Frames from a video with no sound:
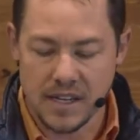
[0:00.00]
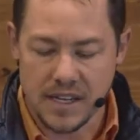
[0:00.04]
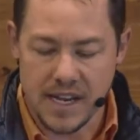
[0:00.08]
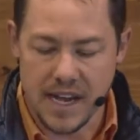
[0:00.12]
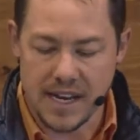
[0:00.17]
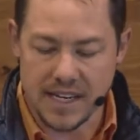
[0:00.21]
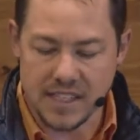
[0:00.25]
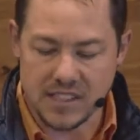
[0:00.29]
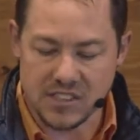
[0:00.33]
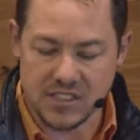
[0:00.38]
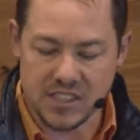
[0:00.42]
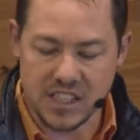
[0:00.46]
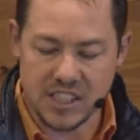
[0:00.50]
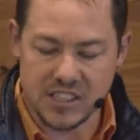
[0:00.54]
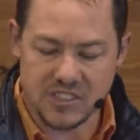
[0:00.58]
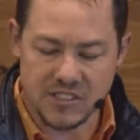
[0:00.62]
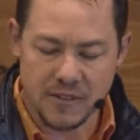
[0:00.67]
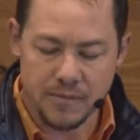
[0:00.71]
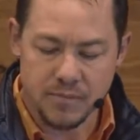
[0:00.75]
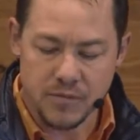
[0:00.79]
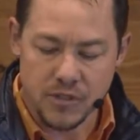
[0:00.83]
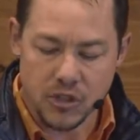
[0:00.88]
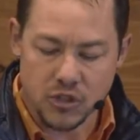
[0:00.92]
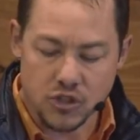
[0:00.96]
And he says,
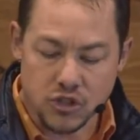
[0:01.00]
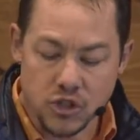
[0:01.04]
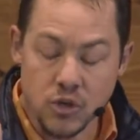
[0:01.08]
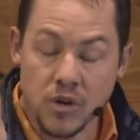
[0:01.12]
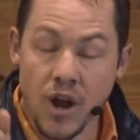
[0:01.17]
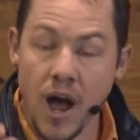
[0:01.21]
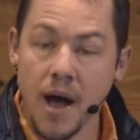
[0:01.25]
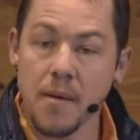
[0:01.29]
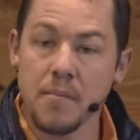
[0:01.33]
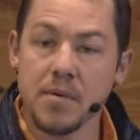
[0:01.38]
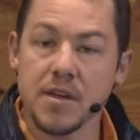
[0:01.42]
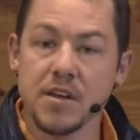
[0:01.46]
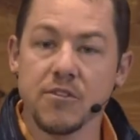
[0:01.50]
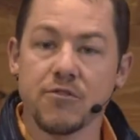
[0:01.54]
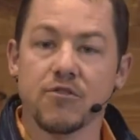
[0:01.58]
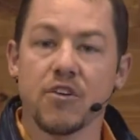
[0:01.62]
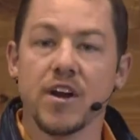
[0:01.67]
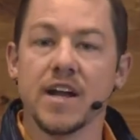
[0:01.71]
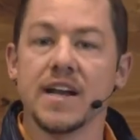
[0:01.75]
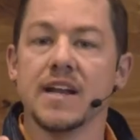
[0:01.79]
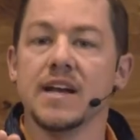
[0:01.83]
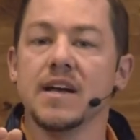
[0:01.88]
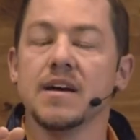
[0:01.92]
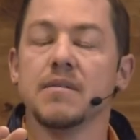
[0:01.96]
Do not be
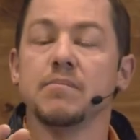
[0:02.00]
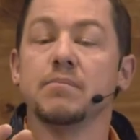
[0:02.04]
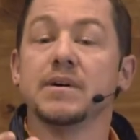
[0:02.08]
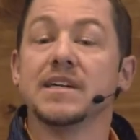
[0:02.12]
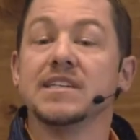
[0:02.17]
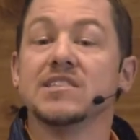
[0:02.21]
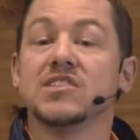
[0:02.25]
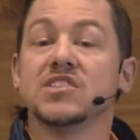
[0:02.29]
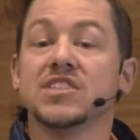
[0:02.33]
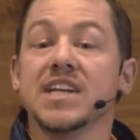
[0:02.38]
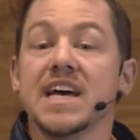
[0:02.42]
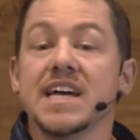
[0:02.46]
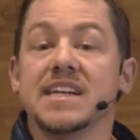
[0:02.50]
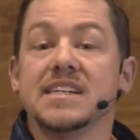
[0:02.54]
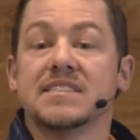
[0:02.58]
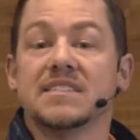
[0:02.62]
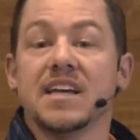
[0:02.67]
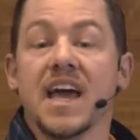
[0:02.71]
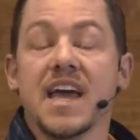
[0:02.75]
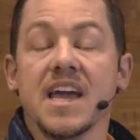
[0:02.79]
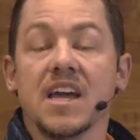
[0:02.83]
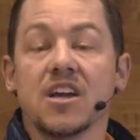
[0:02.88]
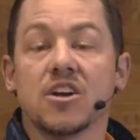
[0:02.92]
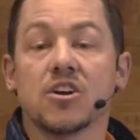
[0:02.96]
afraid, but instead
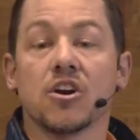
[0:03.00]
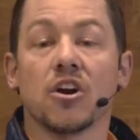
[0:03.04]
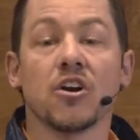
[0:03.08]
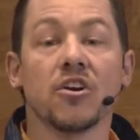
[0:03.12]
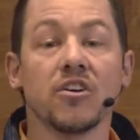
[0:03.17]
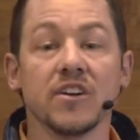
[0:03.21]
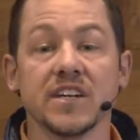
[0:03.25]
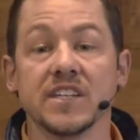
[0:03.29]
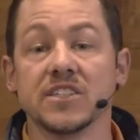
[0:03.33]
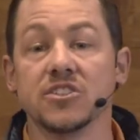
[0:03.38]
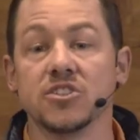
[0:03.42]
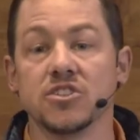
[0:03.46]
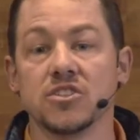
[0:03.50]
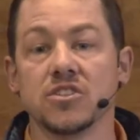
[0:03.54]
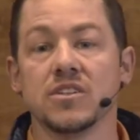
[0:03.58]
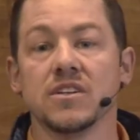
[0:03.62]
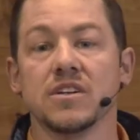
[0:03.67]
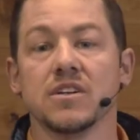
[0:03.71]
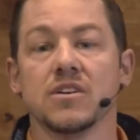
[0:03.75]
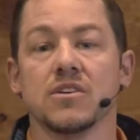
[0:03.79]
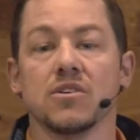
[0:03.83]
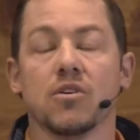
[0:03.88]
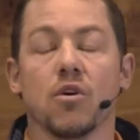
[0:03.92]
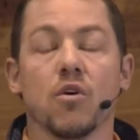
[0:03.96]
take courage
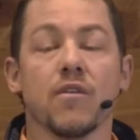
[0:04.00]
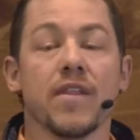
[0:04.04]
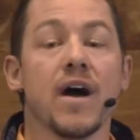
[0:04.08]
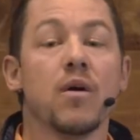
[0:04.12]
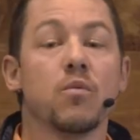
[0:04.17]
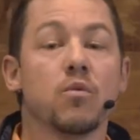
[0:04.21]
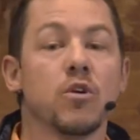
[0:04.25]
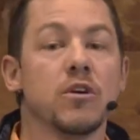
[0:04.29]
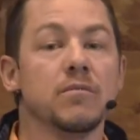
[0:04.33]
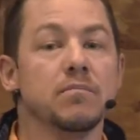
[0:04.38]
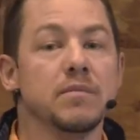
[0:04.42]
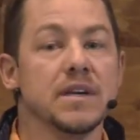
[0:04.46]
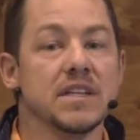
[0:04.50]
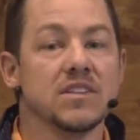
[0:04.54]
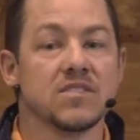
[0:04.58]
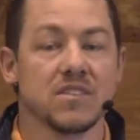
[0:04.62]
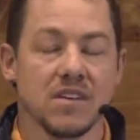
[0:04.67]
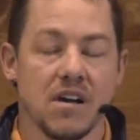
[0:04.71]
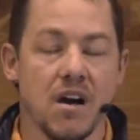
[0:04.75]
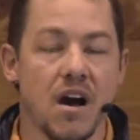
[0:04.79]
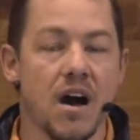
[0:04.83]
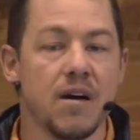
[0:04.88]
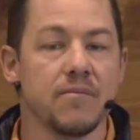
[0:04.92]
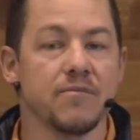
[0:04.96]
or that word means
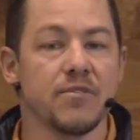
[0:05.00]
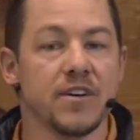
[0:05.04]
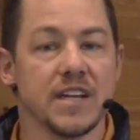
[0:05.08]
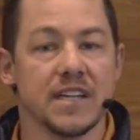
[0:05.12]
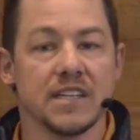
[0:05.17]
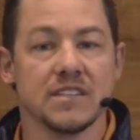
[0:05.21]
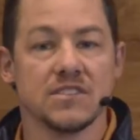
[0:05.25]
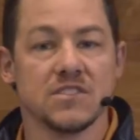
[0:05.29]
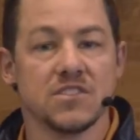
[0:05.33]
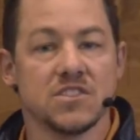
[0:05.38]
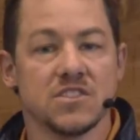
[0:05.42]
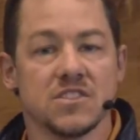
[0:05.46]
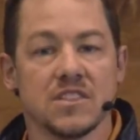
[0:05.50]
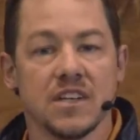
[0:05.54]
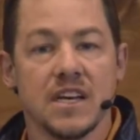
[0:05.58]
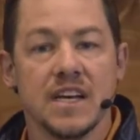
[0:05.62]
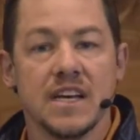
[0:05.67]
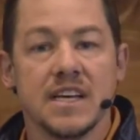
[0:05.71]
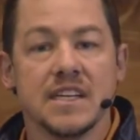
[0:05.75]
confidence.